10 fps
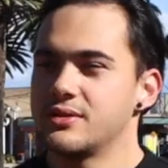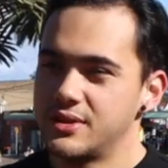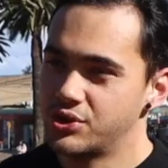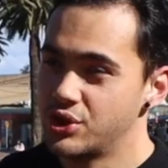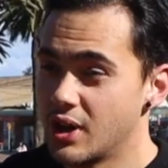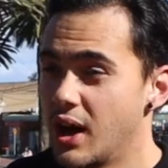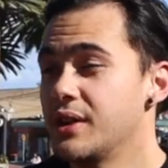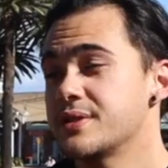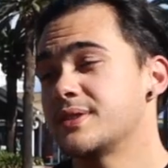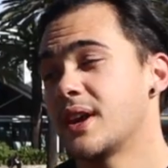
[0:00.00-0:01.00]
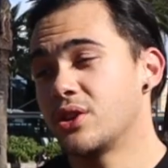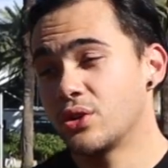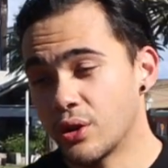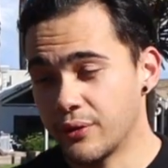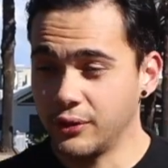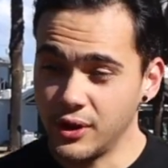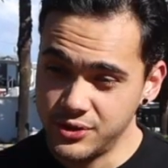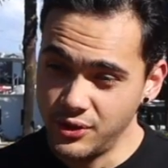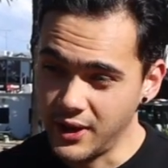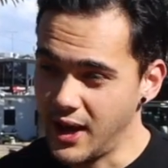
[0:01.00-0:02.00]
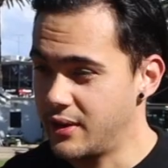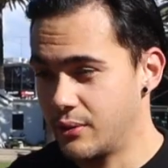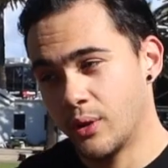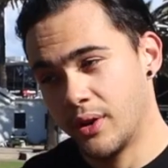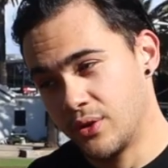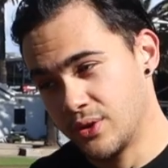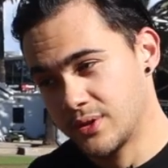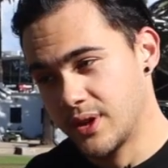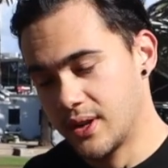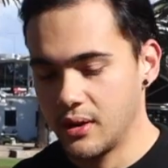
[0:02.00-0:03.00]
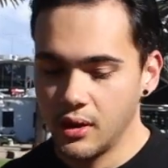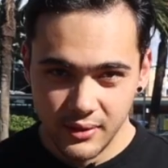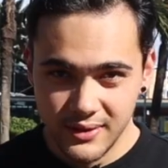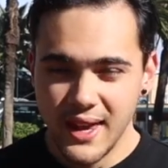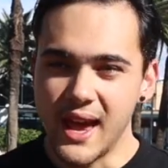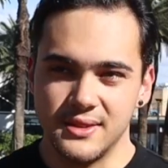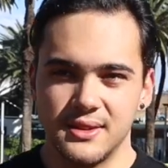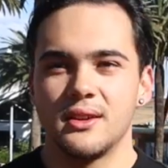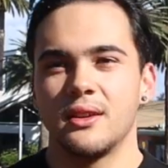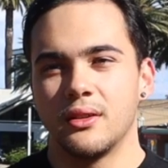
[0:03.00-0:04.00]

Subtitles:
Sick G, I understand you've got to floss your cat, whatever you said. Yes.